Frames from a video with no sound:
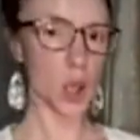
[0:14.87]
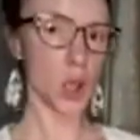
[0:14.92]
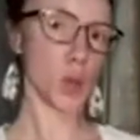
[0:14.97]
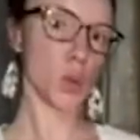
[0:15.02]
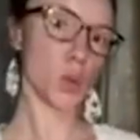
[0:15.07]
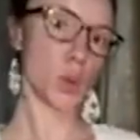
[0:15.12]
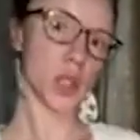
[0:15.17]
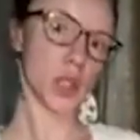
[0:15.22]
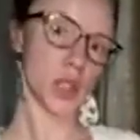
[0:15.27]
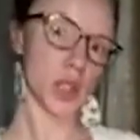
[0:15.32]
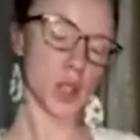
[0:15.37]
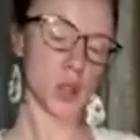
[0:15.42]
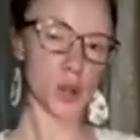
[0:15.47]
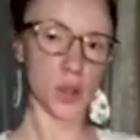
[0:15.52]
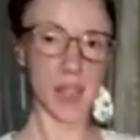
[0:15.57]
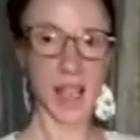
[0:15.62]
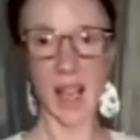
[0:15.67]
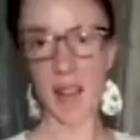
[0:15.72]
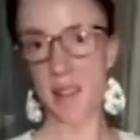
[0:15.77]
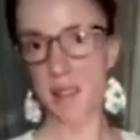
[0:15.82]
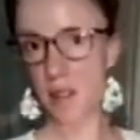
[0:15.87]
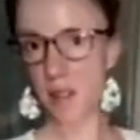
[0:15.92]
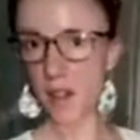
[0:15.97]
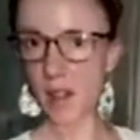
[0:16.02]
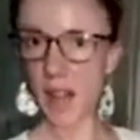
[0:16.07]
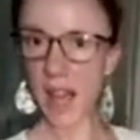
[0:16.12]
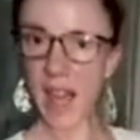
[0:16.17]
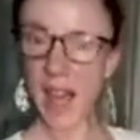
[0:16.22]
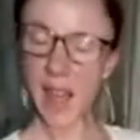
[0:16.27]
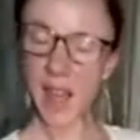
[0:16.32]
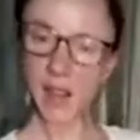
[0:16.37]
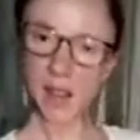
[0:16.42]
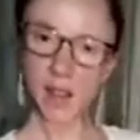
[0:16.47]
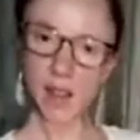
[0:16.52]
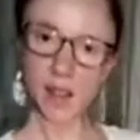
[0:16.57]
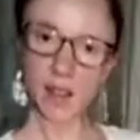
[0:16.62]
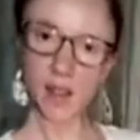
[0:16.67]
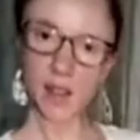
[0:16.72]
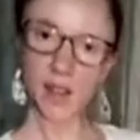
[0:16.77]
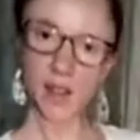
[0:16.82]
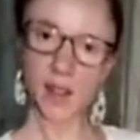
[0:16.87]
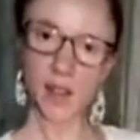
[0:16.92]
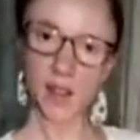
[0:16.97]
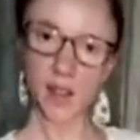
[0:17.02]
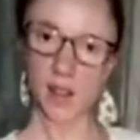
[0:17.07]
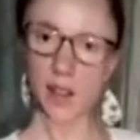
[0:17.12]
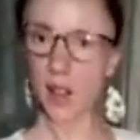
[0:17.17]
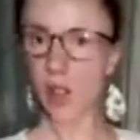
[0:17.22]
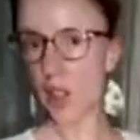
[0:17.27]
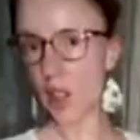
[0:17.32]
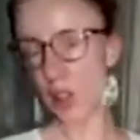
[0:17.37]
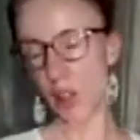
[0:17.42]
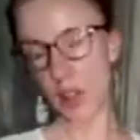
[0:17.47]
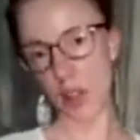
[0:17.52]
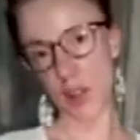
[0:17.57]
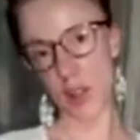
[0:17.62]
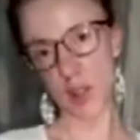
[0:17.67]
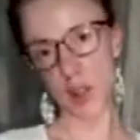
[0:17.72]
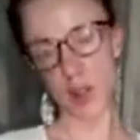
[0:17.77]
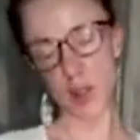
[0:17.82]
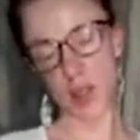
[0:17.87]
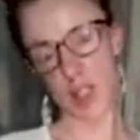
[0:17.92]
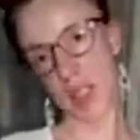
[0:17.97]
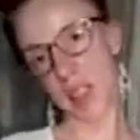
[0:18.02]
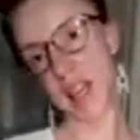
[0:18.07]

You were you yesterday, you're you